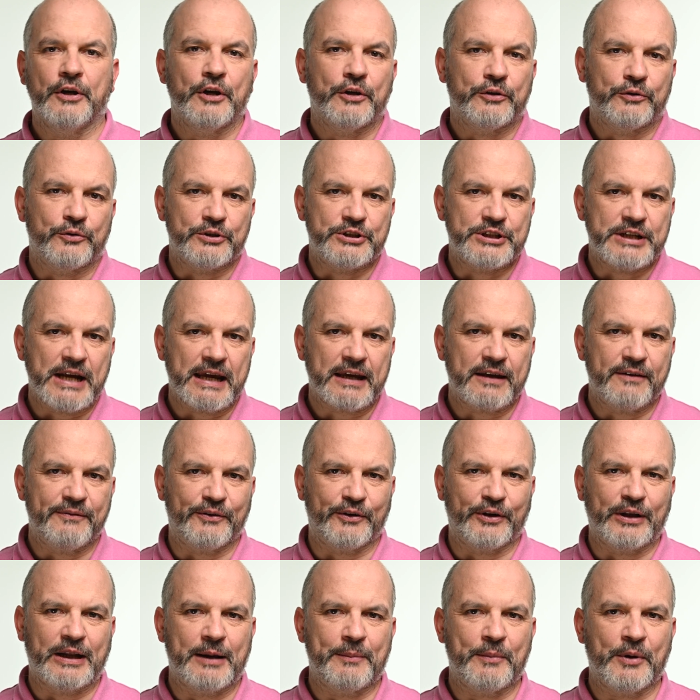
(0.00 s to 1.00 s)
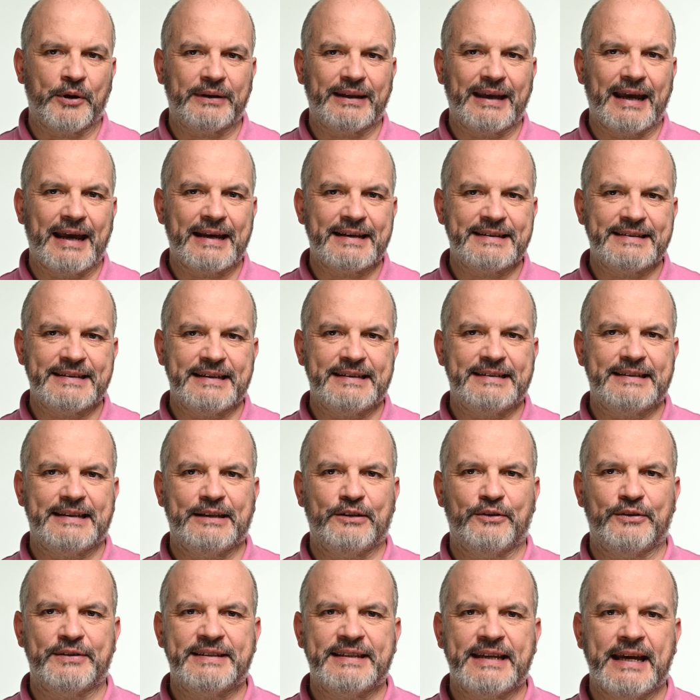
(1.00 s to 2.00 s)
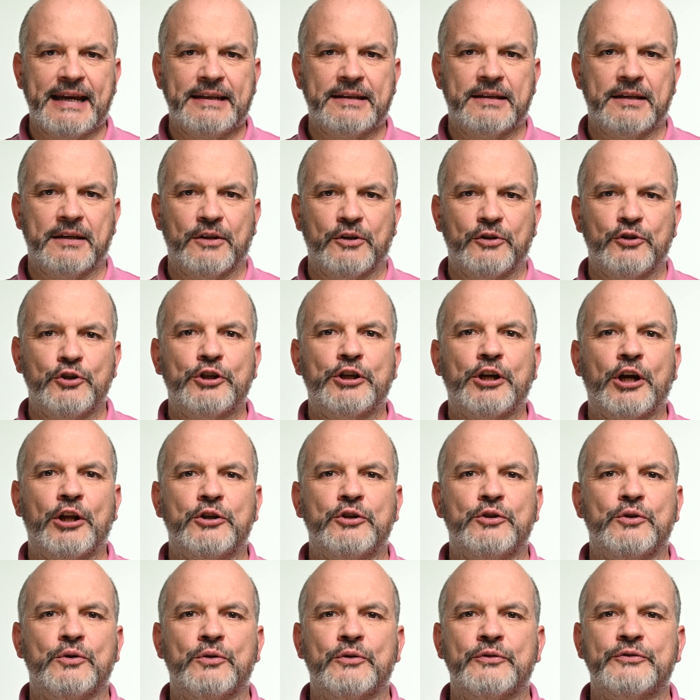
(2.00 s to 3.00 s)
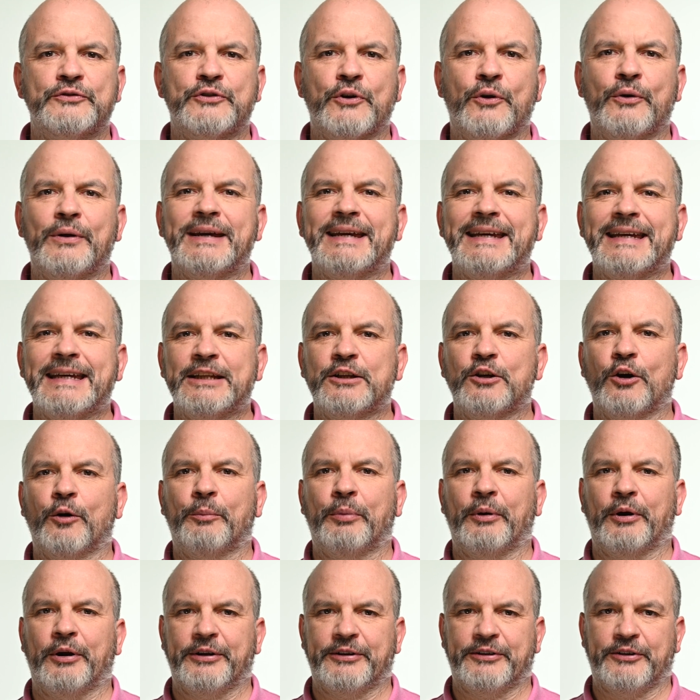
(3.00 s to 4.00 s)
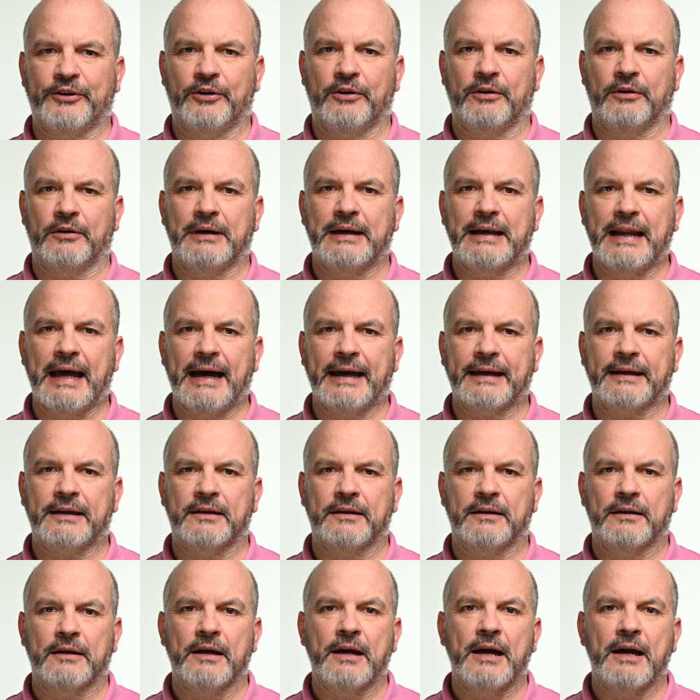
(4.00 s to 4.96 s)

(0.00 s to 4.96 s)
To check if an element exists in a set, you can use the in operator, like